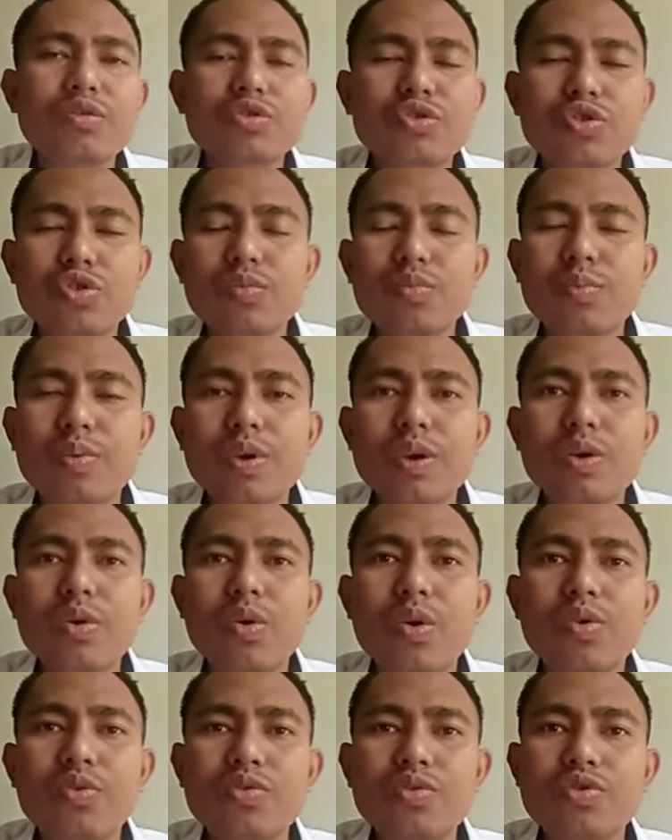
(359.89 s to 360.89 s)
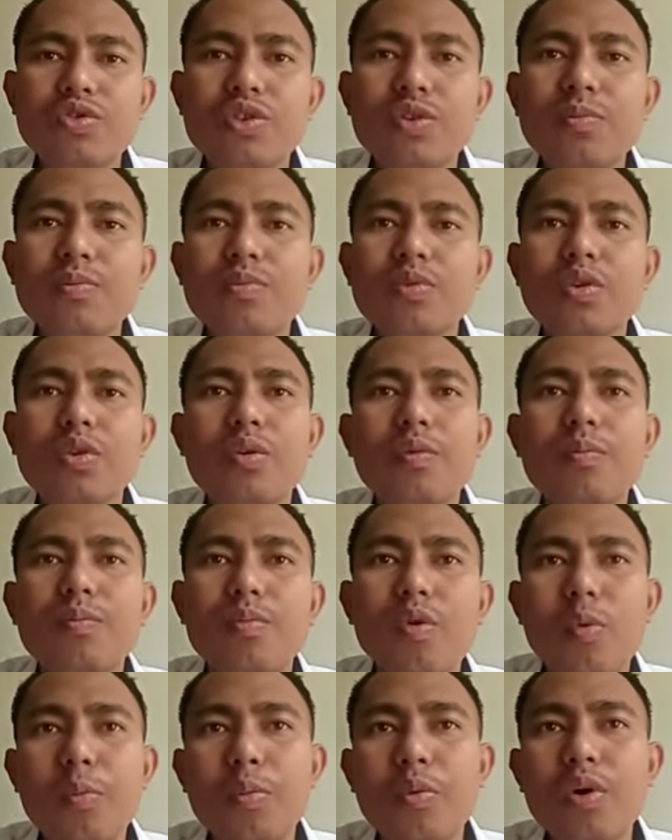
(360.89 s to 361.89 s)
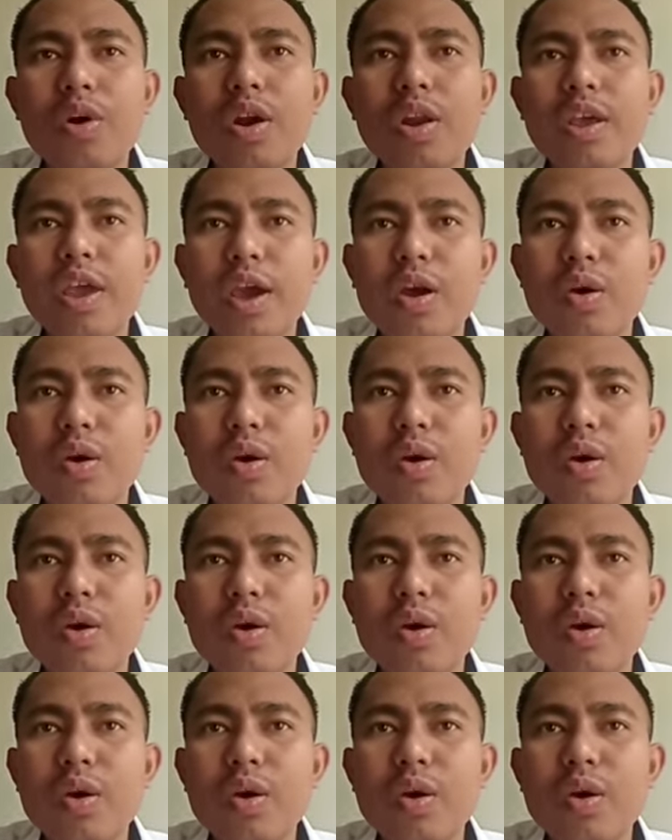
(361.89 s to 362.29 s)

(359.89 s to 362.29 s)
should be consumed properly